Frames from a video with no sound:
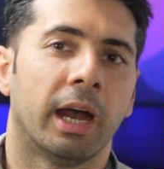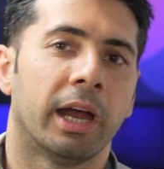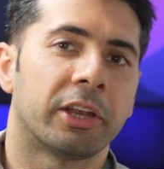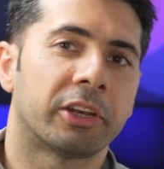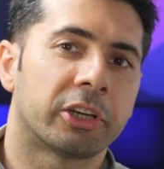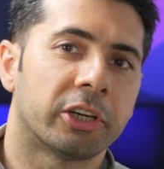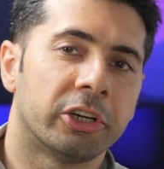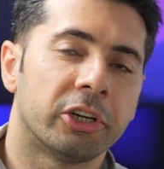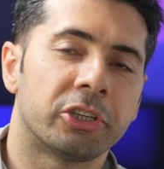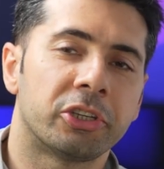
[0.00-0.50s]
I
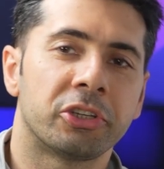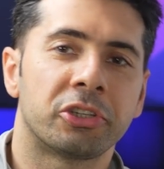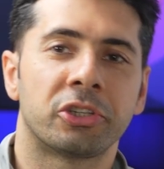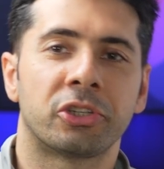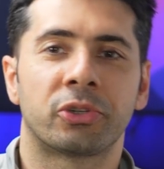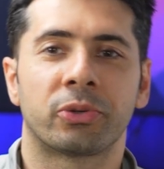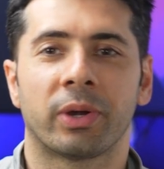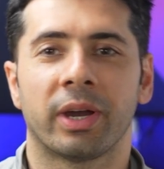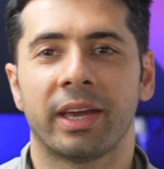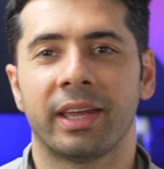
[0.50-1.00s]
encourage you to
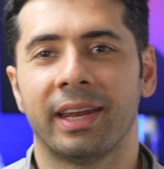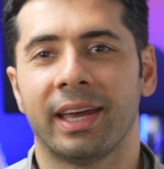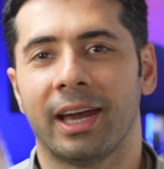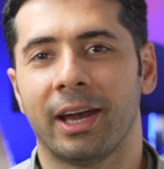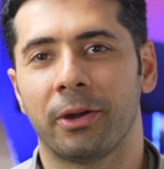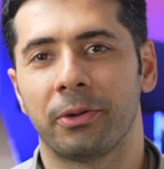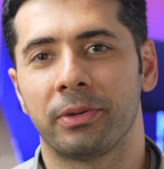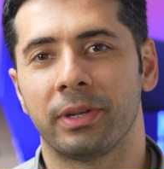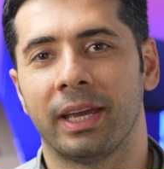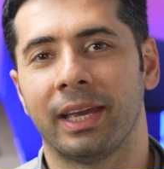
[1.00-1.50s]
try it
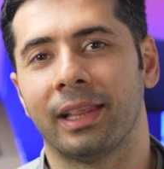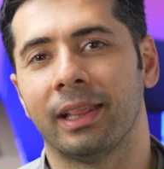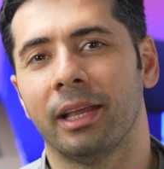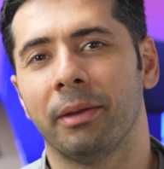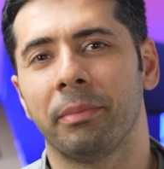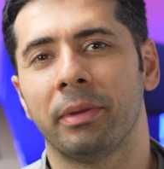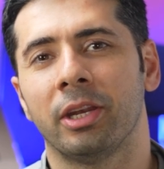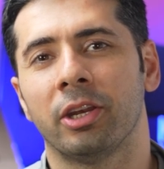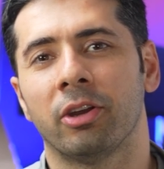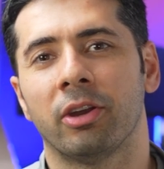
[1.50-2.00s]
out and let
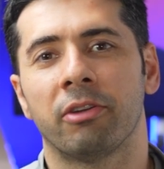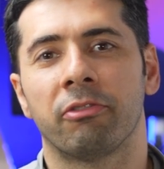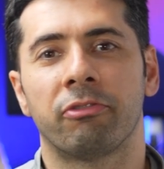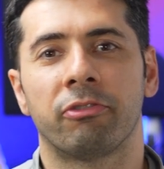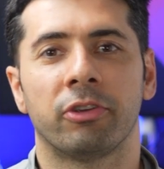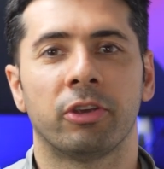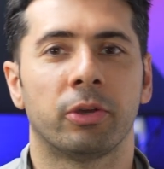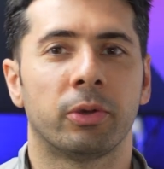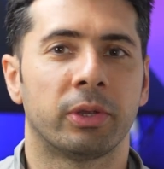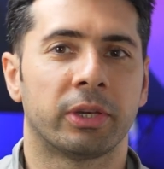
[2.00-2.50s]
me know if
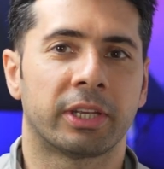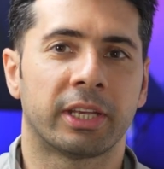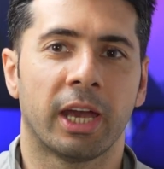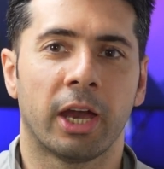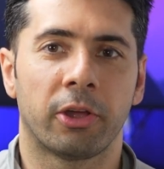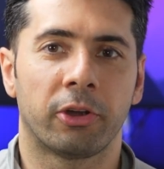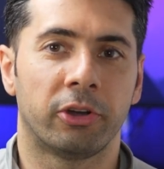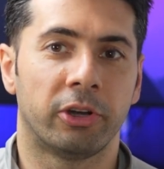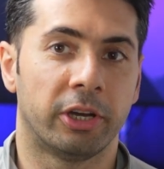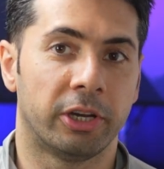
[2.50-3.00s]
you
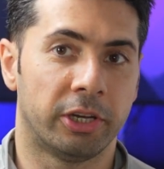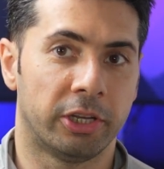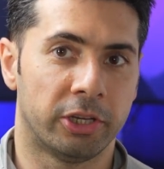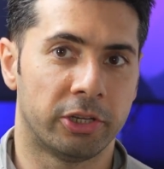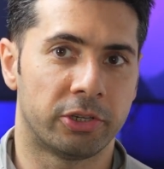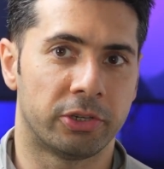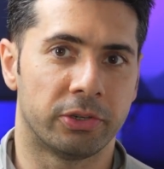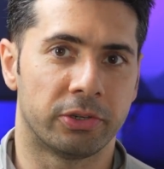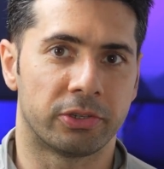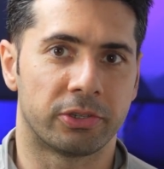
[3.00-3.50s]
encounter any
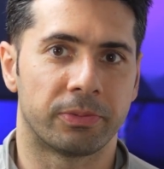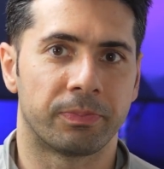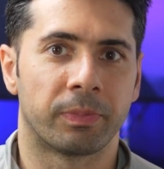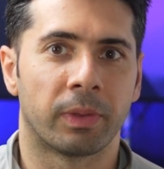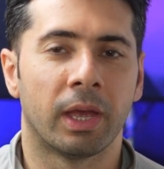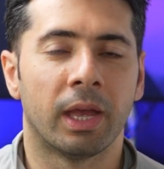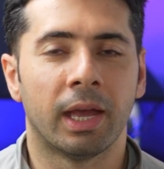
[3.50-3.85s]
issues.